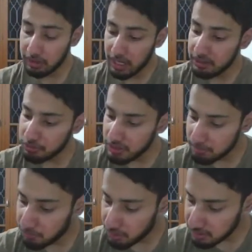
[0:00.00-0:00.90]
And you tell
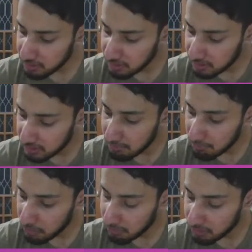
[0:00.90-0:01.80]
me, what is the
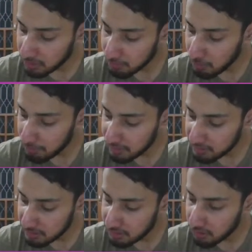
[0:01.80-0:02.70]
time
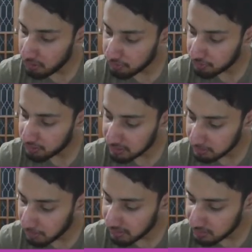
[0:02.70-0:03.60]
complexity of
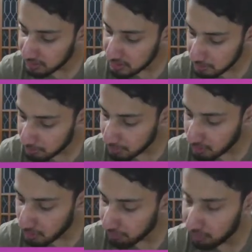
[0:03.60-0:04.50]
binary search? Big
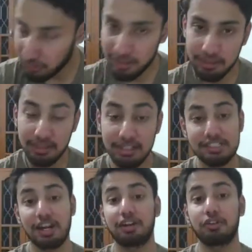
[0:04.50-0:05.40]
of log n.
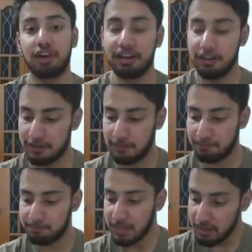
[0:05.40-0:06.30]
Let's try to find it.
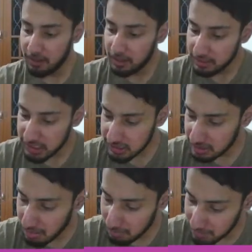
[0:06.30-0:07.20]
Just
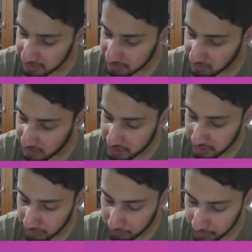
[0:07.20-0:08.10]
remember this
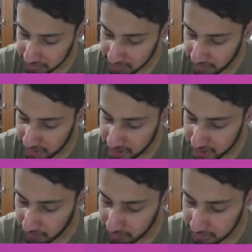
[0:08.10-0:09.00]
relation. What is the
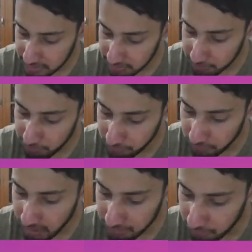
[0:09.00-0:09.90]
relation for this?
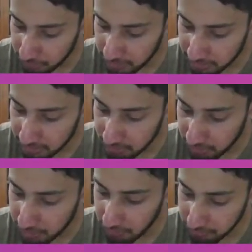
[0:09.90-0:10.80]
F of n
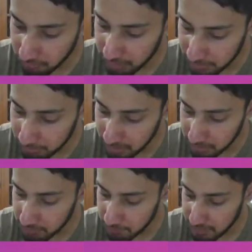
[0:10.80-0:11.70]
equal to f of n by
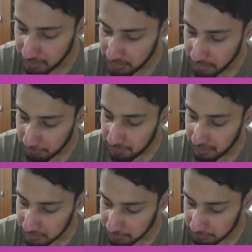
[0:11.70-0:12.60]
2
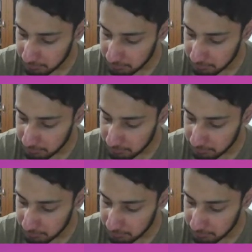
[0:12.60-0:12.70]
plus